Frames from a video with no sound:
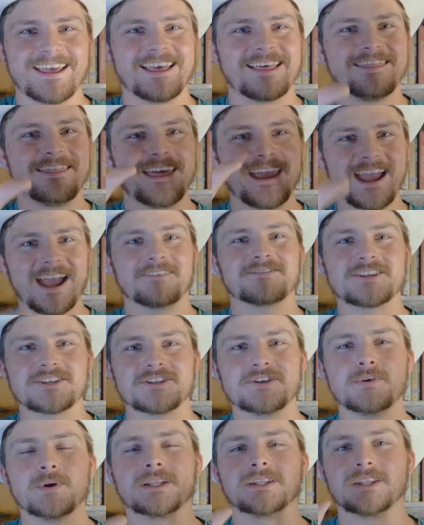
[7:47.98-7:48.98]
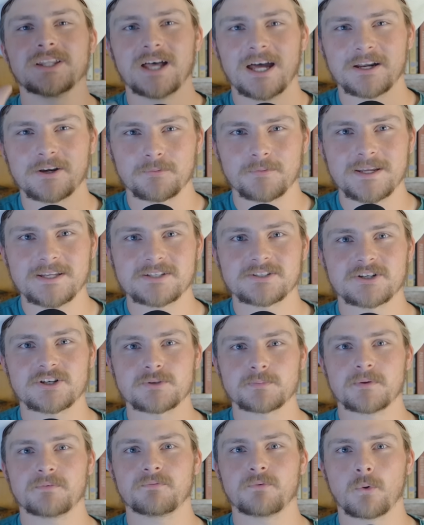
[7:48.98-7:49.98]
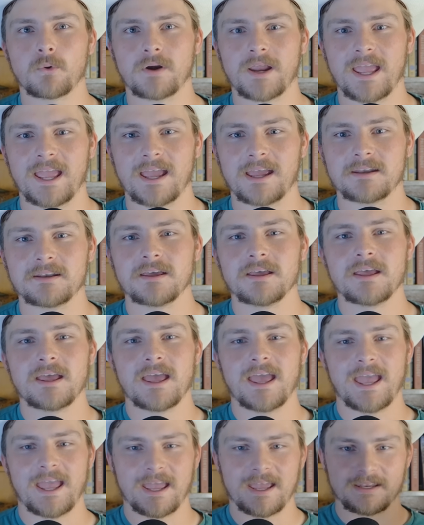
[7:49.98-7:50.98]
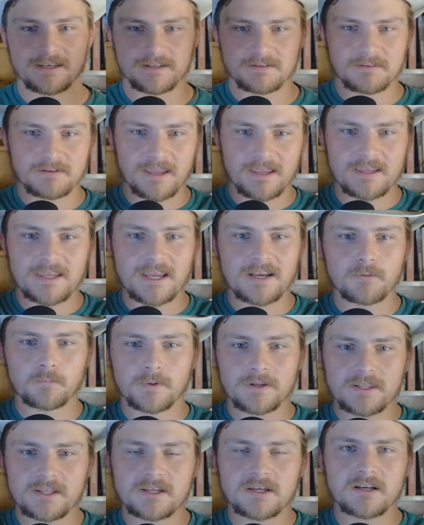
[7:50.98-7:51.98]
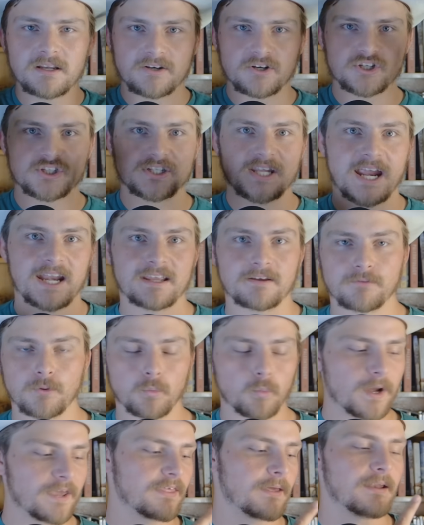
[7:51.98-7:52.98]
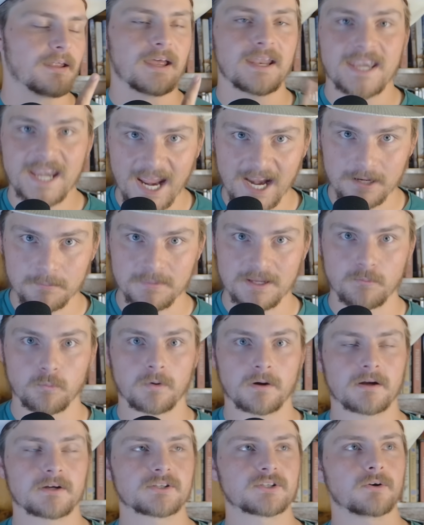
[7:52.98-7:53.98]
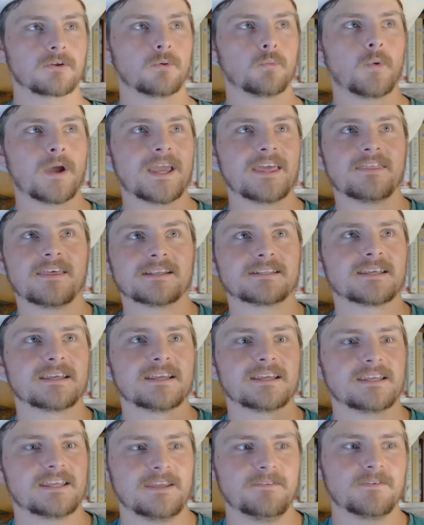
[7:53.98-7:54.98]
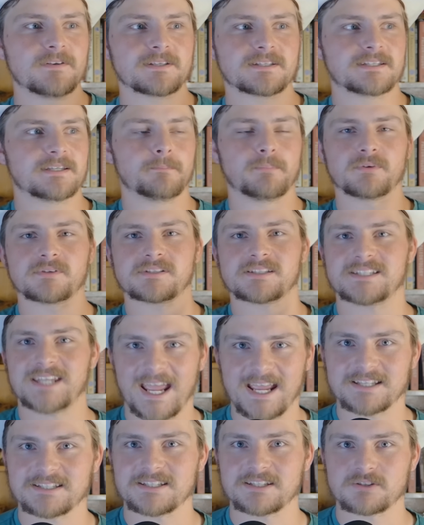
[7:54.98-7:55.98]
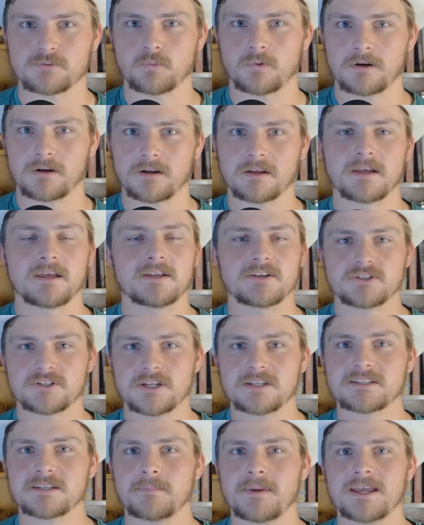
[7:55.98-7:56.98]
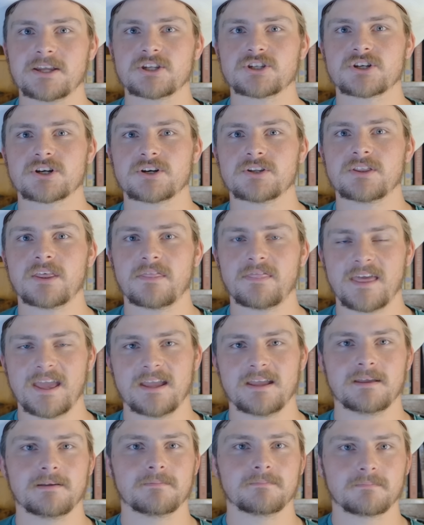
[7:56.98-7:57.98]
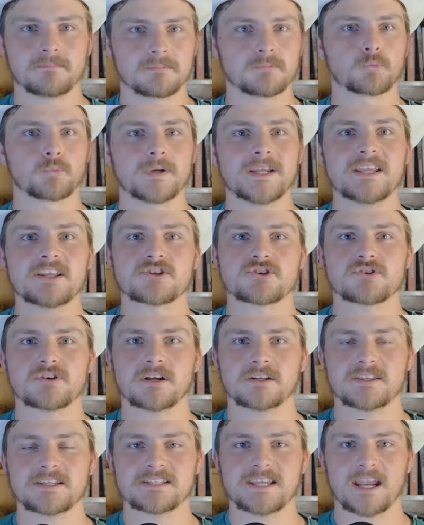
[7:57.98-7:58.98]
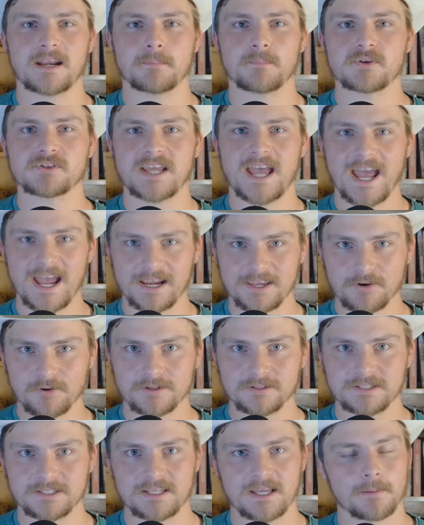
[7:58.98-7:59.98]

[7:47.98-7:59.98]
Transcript: They have to do a lot of research beforehand and get a really good understanding of the way that anatomy works or the way that even simple stances work just to make sure that they reconstruct these animals accurately.